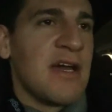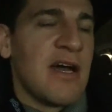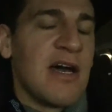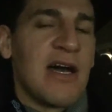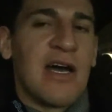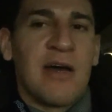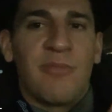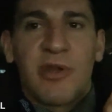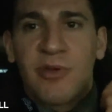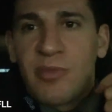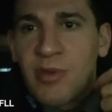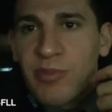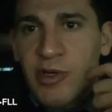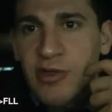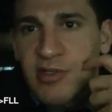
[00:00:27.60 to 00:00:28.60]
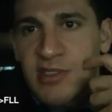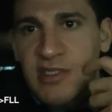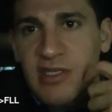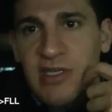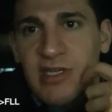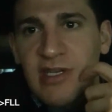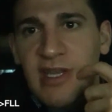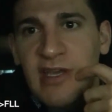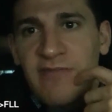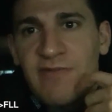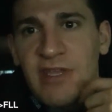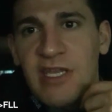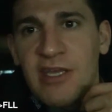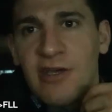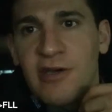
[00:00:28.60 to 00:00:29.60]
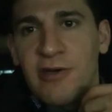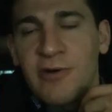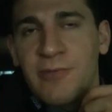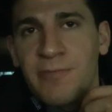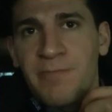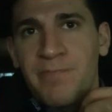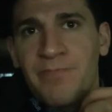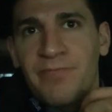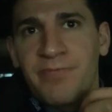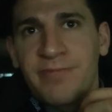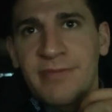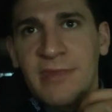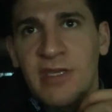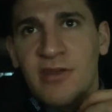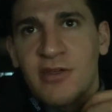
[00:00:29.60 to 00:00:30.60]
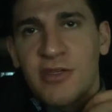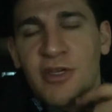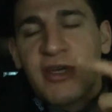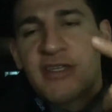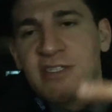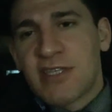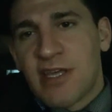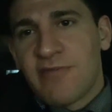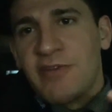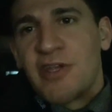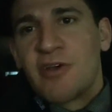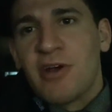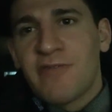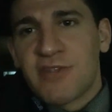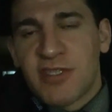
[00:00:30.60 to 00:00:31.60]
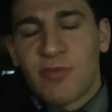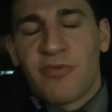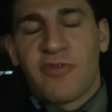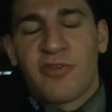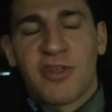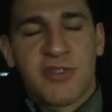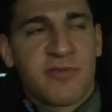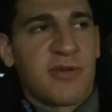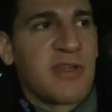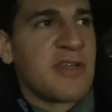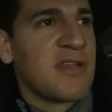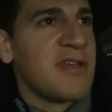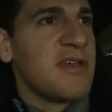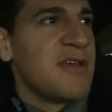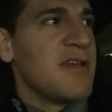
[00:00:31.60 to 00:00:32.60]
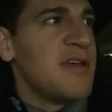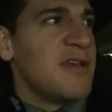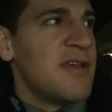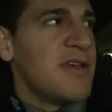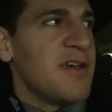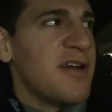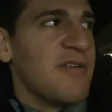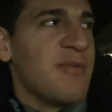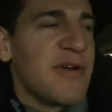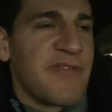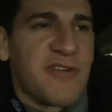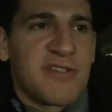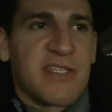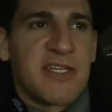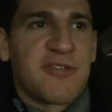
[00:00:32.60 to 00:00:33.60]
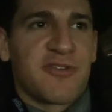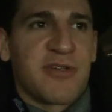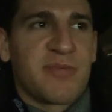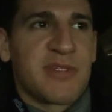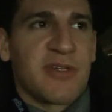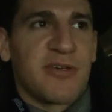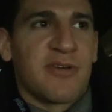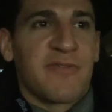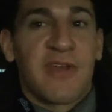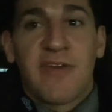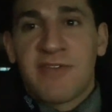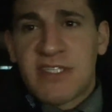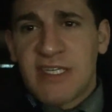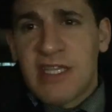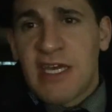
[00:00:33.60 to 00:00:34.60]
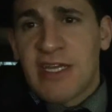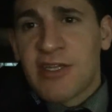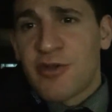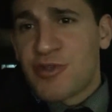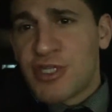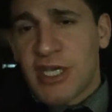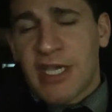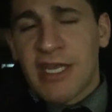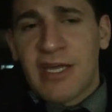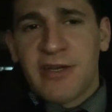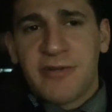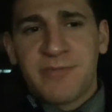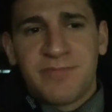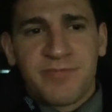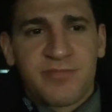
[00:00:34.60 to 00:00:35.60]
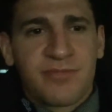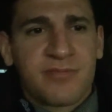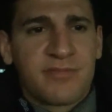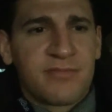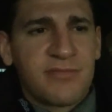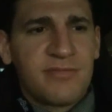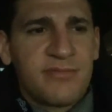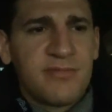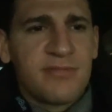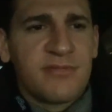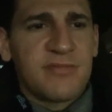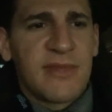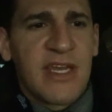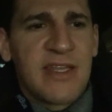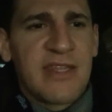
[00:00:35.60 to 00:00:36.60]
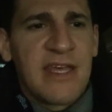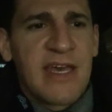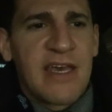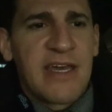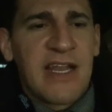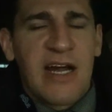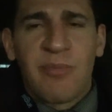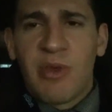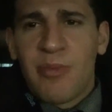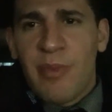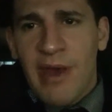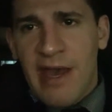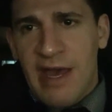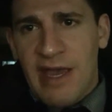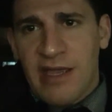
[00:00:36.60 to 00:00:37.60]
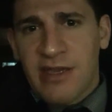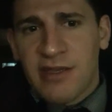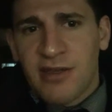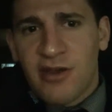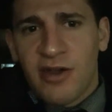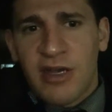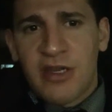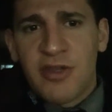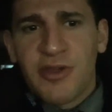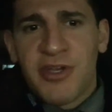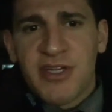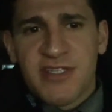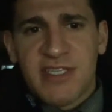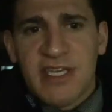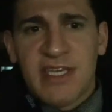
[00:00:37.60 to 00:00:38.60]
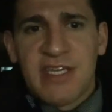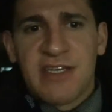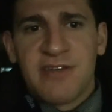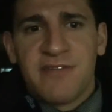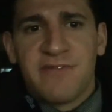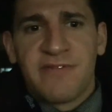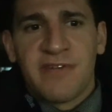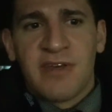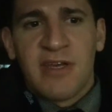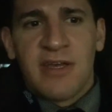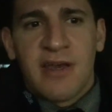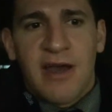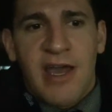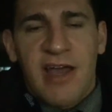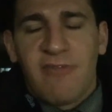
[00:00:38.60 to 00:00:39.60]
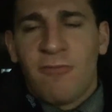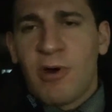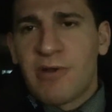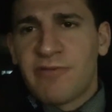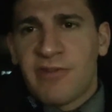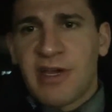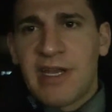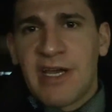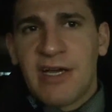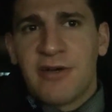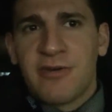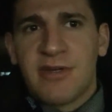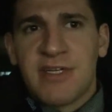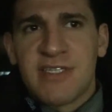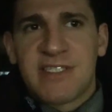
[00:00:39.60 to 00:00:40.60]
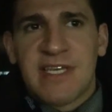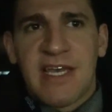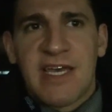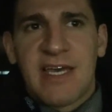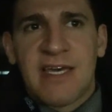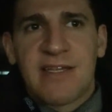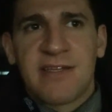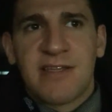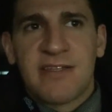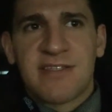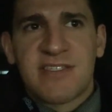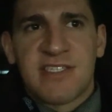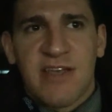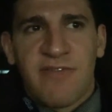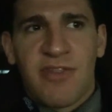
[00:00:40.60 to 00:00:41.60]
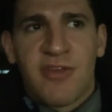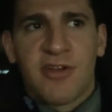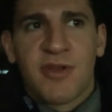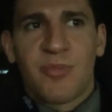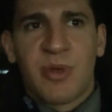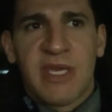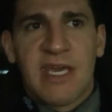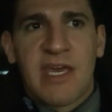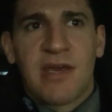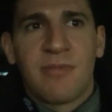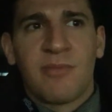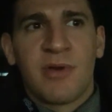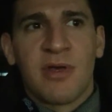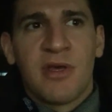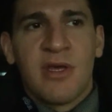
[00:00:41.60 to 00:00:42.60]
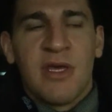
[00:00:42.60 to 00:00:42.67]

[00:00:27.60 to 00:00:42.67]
Uh, I'm going to be posting a video you're going to see that video, obviously, before this one of my first day trip. So if you haven't seen that, go check it out. And then I'll be back on New Year's Eve. I have one flight out. It's at 7.30 p.m.